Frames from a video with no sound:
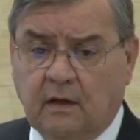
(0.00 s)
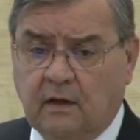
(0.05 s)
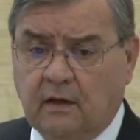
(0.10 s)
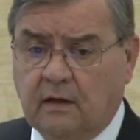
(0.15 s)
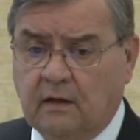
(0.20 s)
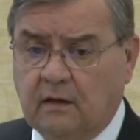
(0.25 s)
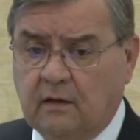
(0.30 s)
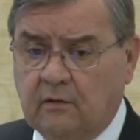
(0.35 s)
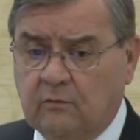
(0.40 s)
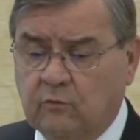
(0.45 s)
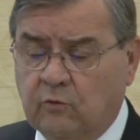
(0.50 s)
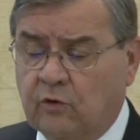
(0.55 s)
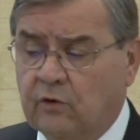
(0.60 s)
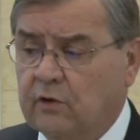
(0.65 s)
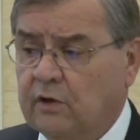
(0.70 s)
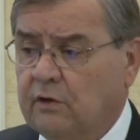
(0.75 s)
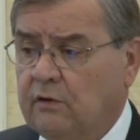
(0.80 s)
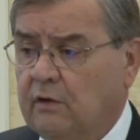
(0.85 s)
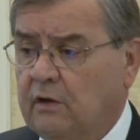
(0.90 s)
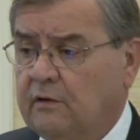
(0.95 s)
uh,
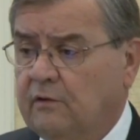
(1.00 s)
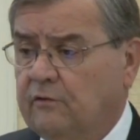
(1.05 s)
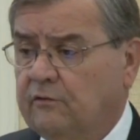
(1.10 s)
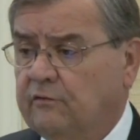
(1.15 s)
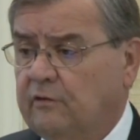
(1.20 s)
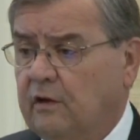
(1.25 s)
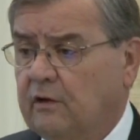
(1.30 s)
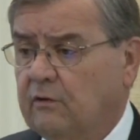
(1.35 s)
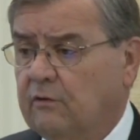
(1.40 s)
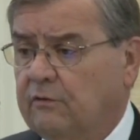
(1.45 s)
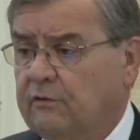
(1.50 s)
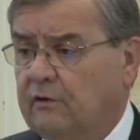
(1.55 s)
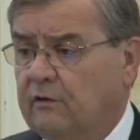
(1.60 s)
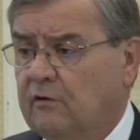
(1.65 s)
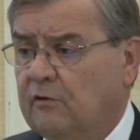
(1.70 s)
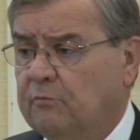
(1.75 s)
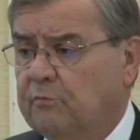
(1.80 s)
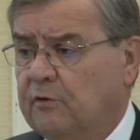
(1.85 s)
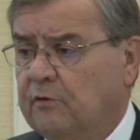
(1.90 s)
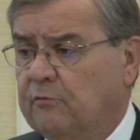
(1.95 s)
working on his
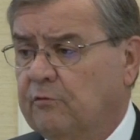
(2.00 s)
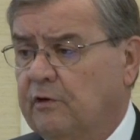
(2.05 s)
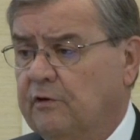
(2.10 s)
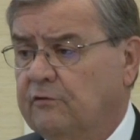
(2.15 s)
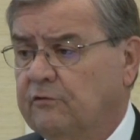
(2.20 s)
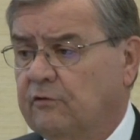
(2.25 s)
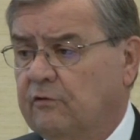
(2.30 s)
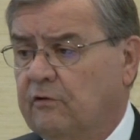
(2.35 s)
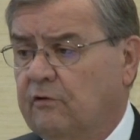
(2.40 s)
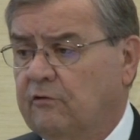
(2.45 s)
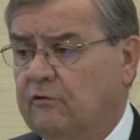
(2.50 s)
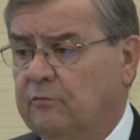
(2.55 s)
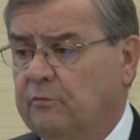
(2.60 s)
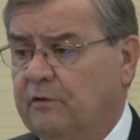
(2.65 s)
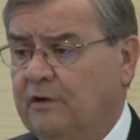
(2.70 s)
psychotherapy research.